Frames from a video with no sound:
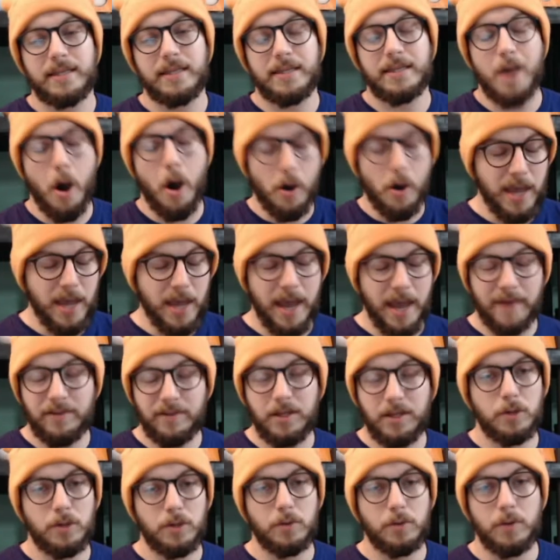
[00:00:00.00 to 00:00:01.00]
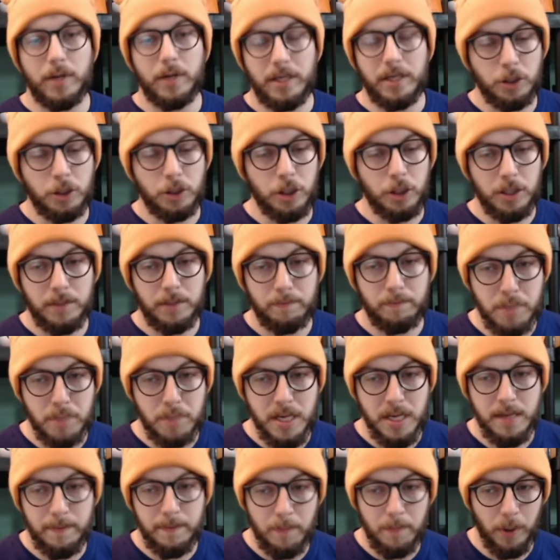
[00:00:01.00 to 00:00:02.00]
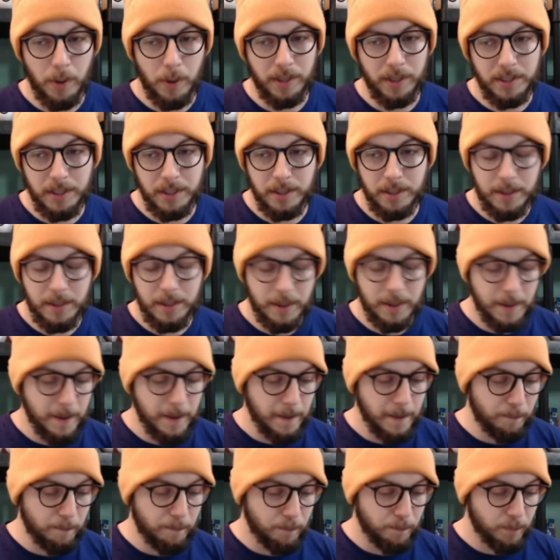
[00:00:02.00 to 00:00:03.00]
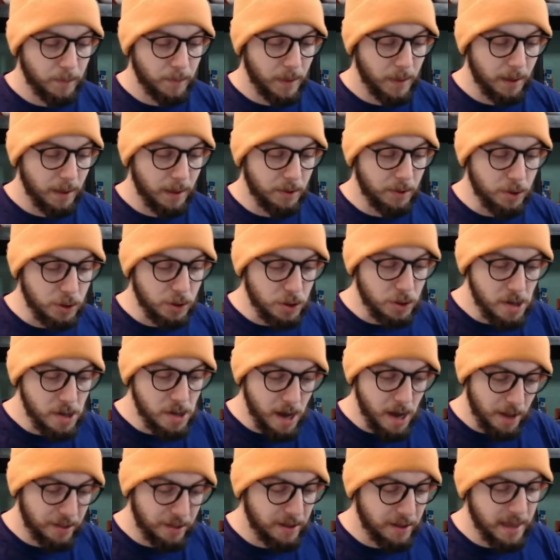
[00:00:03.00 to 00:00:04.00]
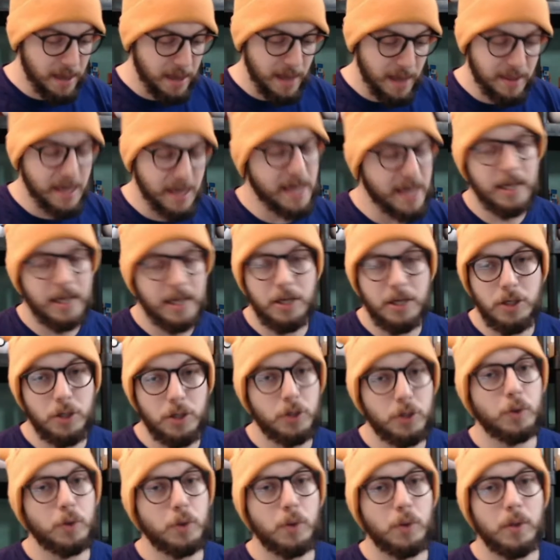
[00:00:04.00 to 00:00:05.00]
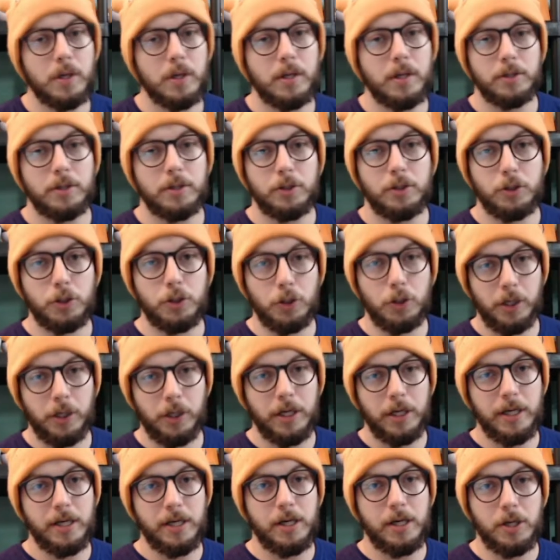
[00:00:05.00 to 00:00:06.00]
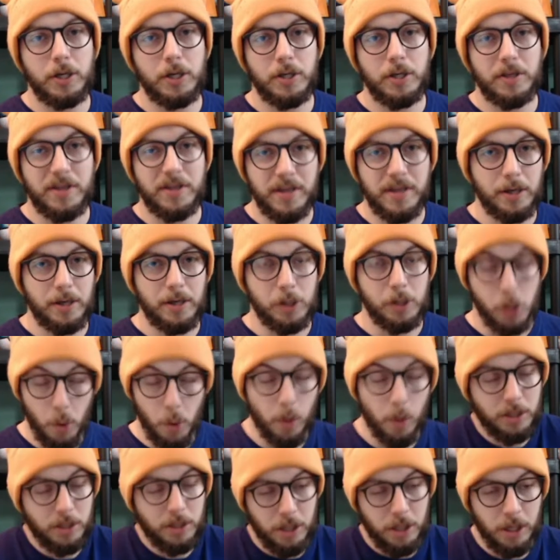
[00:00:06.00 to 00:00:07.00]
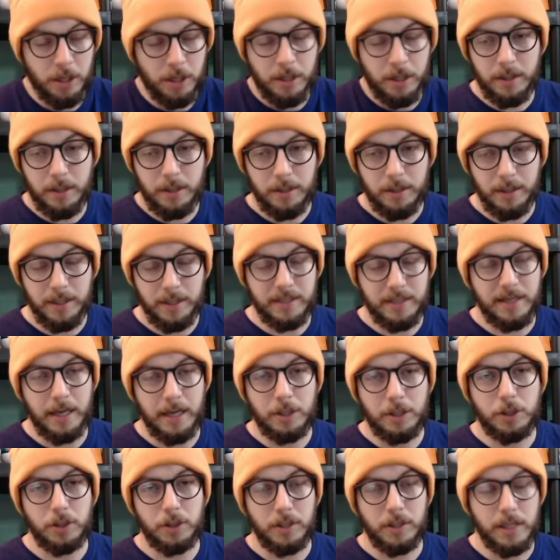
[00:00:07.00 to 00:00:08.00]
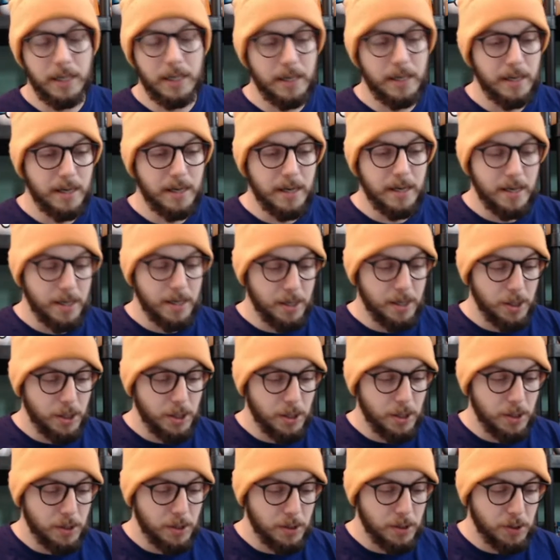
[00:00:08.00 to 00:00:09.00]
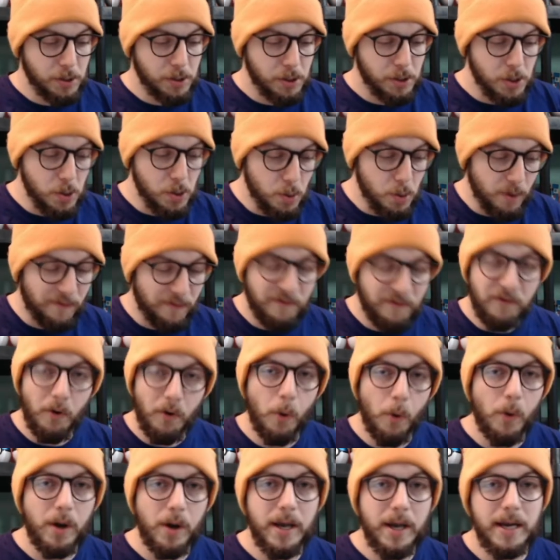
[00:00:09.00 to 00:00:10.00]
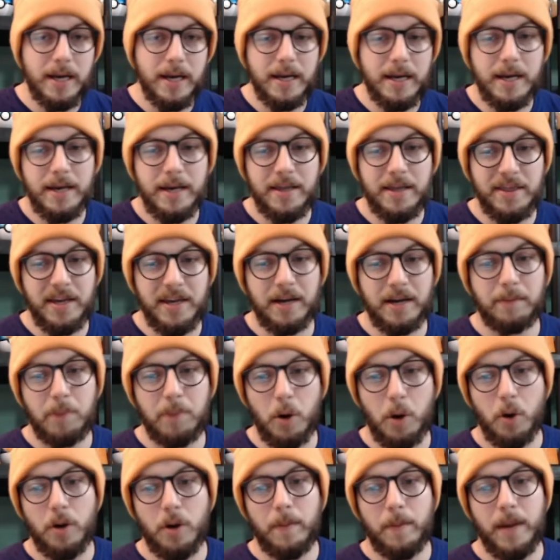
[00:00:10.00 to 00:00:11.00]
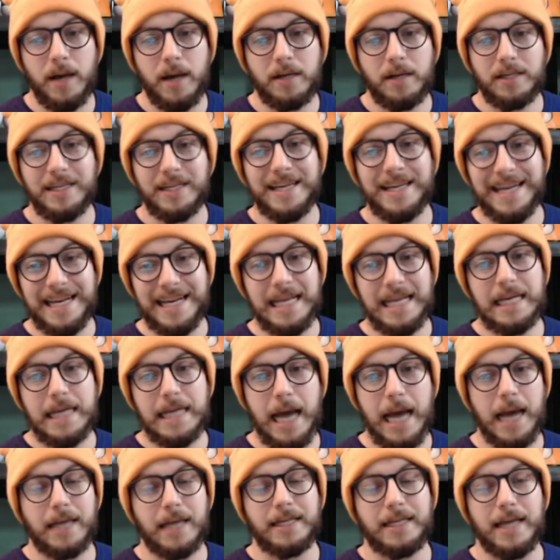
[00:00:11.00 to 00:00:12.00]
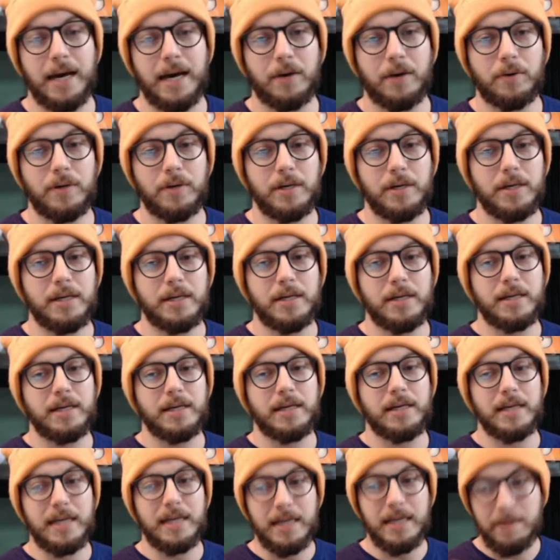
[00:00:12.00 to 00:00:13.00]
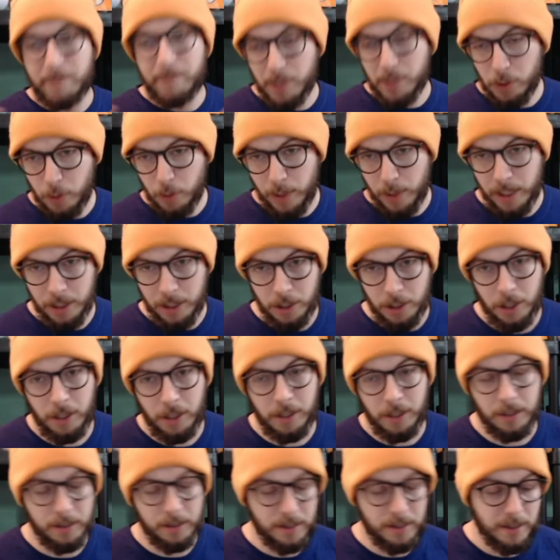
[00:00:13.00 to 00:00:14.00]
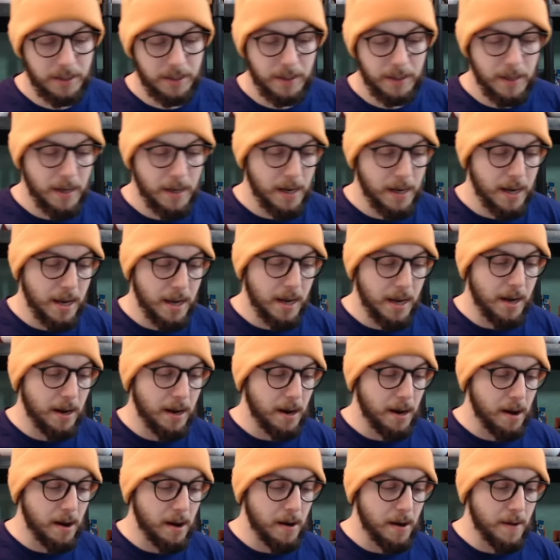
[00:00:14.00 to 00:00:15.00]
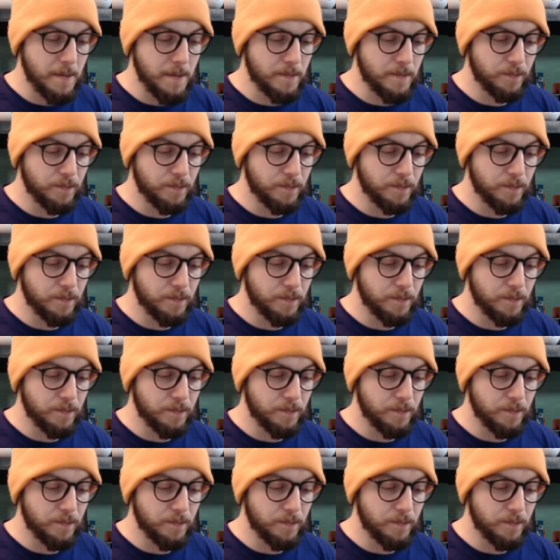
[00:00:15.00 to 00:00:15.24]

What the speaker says: All they have to do is just be poisoned. There's nothing that they can do during your turn, essentially, to avoid their Pokemon getting knocked out in between turns. I